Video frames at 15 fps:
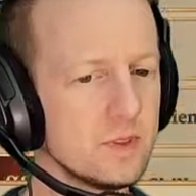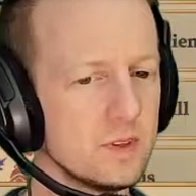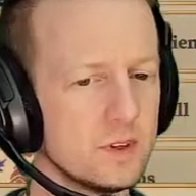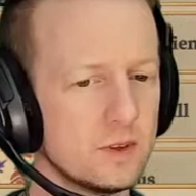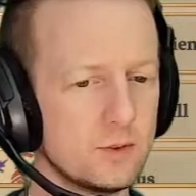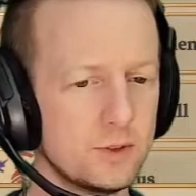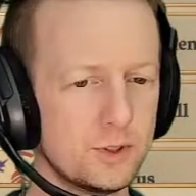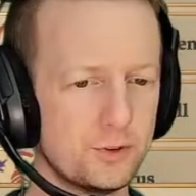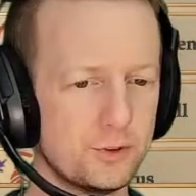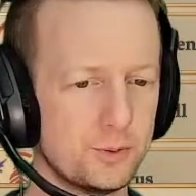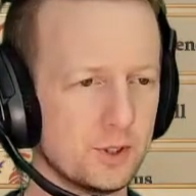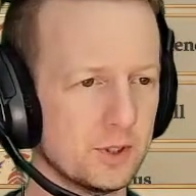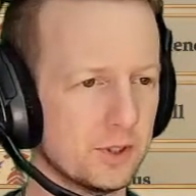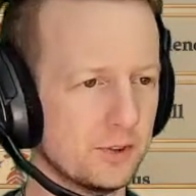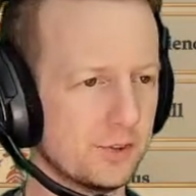What else have
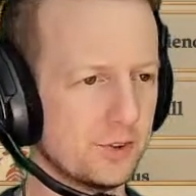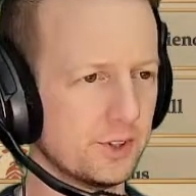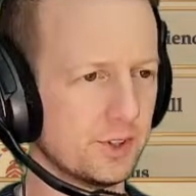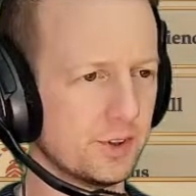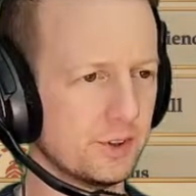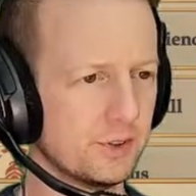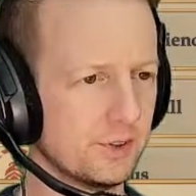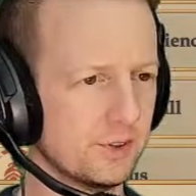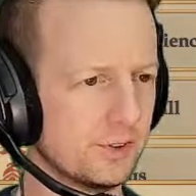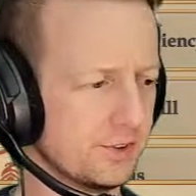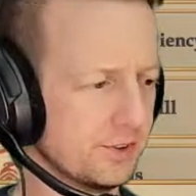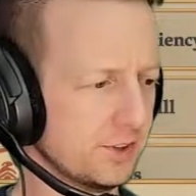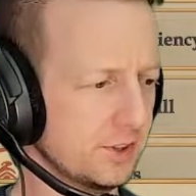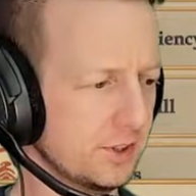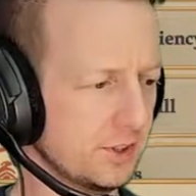we got? Scales and
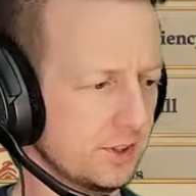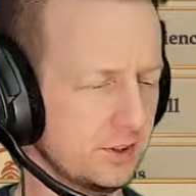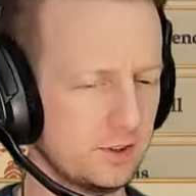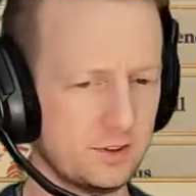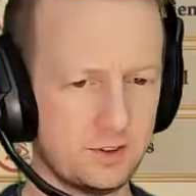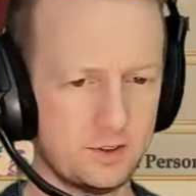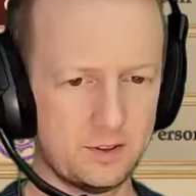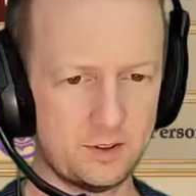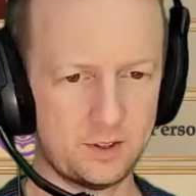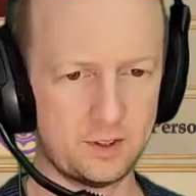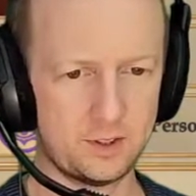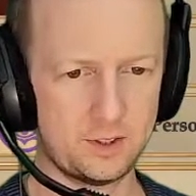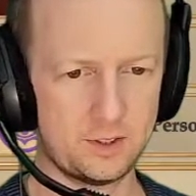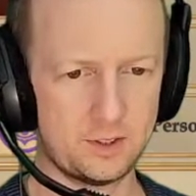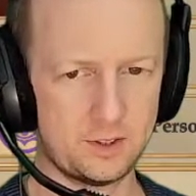skin?
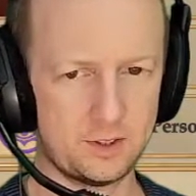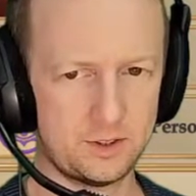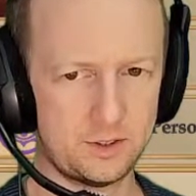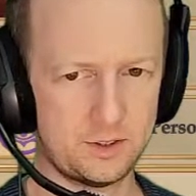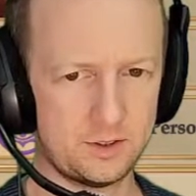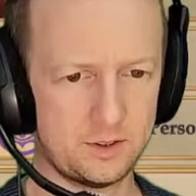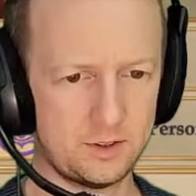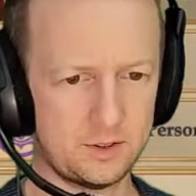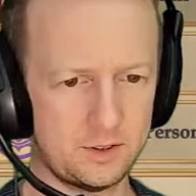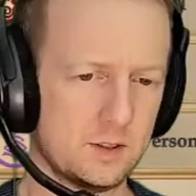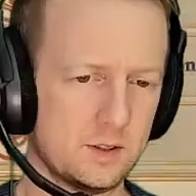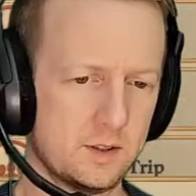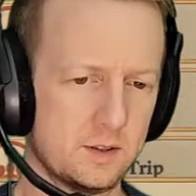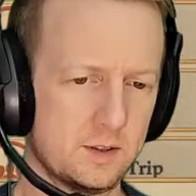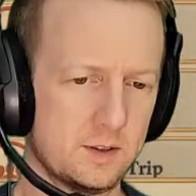No.
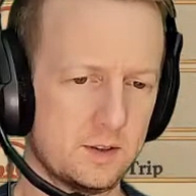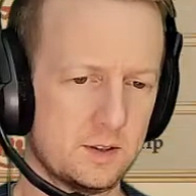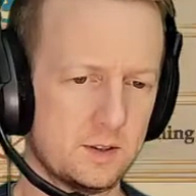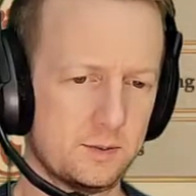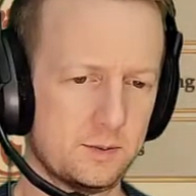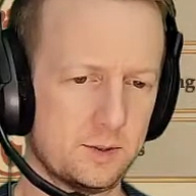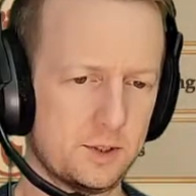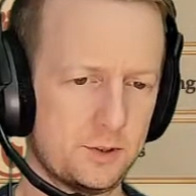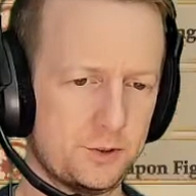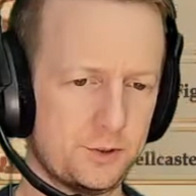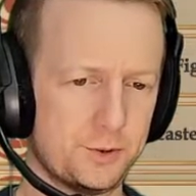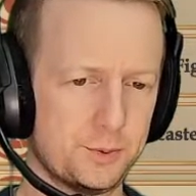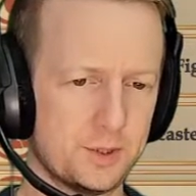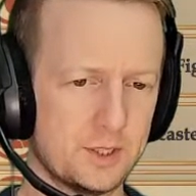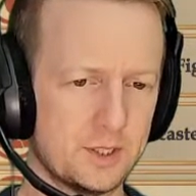What else
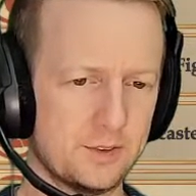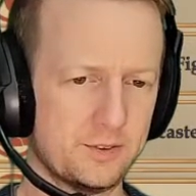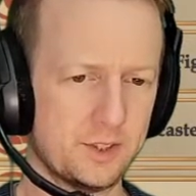do we have in